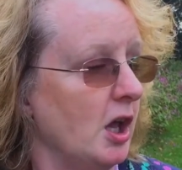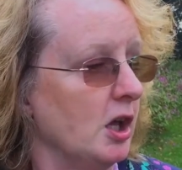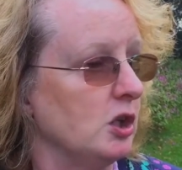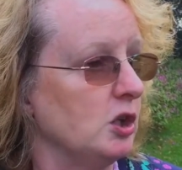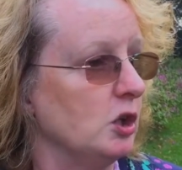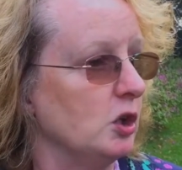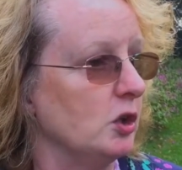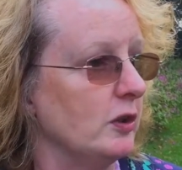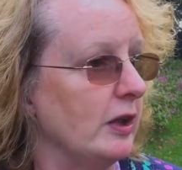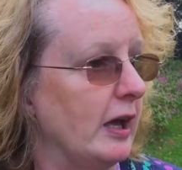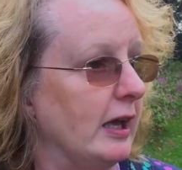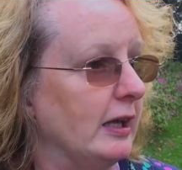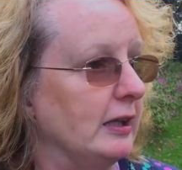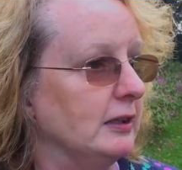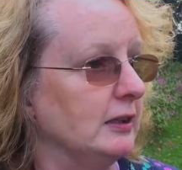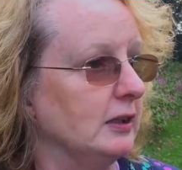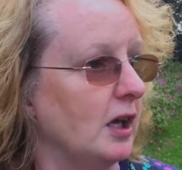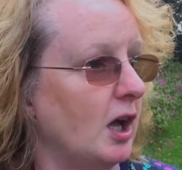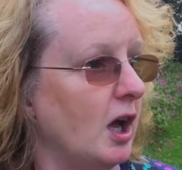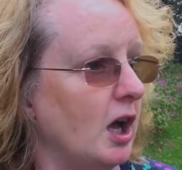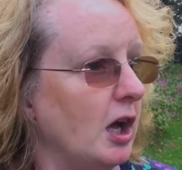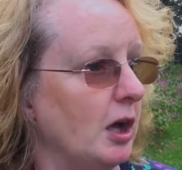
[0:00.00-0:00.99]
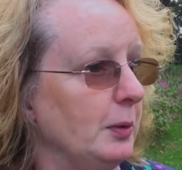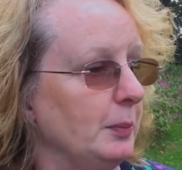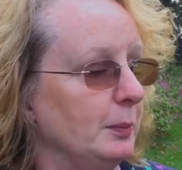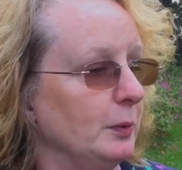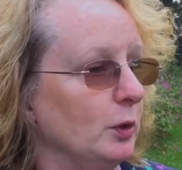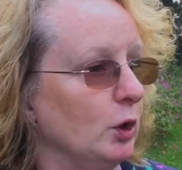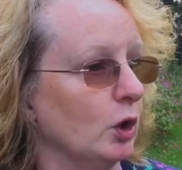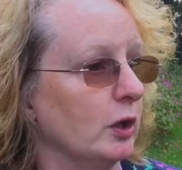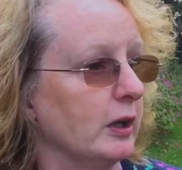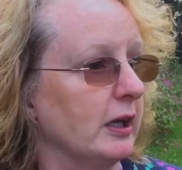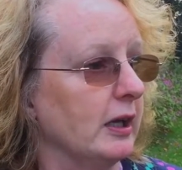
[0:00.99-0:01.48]
you're then
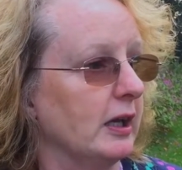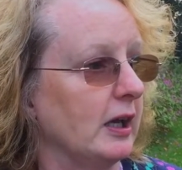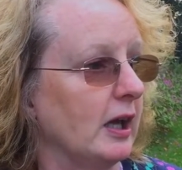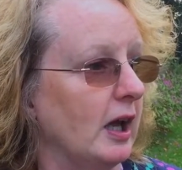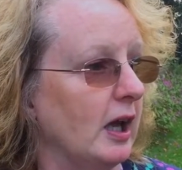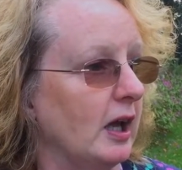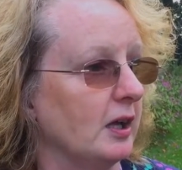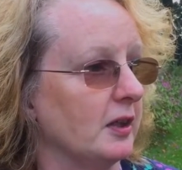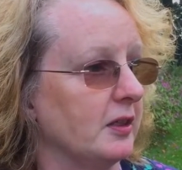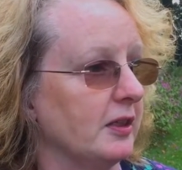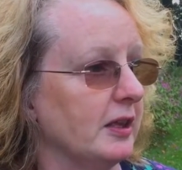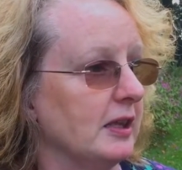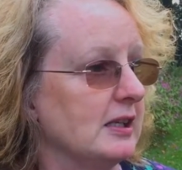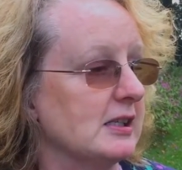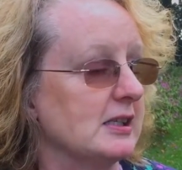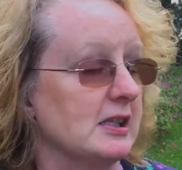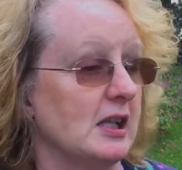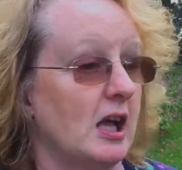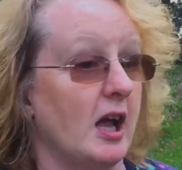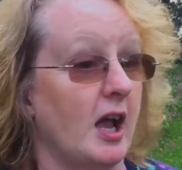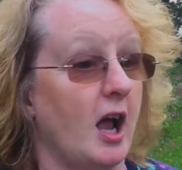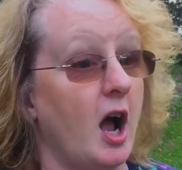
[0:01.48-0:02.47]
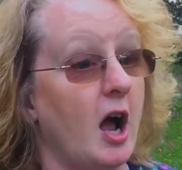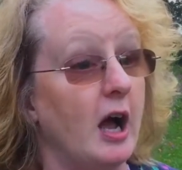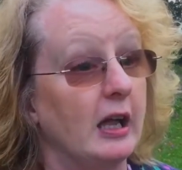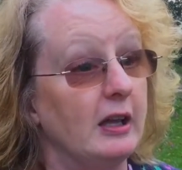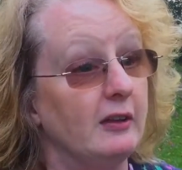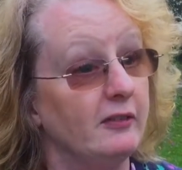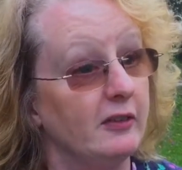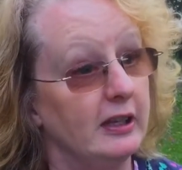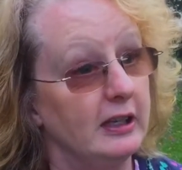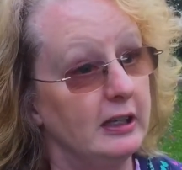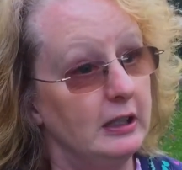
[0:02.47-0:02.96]
looking at things like
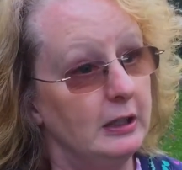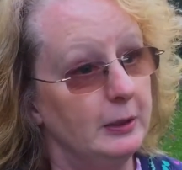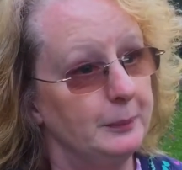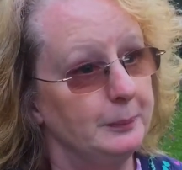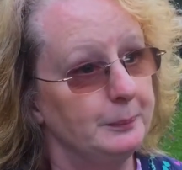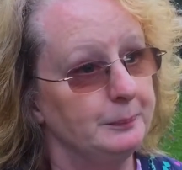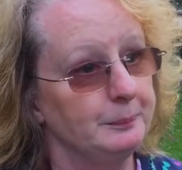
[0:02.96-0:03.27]
ivy,